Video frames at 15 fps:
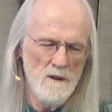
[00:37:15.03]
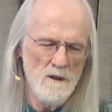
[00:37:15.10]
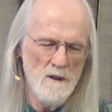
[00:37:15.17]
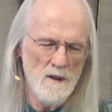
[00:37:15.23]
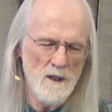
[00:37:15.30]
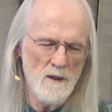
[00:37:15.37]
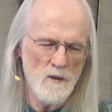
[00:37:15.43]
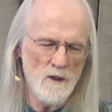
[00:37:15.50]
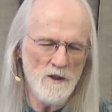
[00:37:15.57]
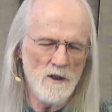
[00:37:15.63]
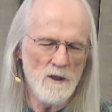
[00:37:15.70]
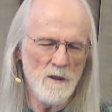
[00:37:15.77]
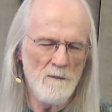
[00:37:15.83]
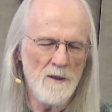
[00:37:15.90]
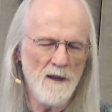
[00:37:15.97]
And when you
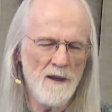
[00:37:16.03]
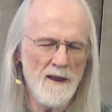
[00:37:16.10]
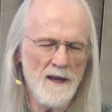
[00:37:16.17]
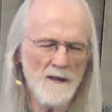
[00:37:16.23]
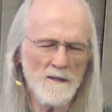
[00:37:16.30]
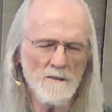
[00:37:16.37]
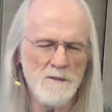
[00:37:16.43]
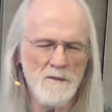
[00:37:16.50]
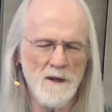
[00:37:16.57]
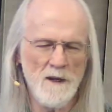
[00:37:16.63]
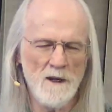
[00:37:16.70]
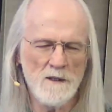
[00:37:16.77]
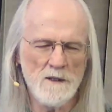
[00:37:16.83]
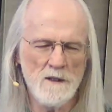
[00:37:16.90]
compare that experience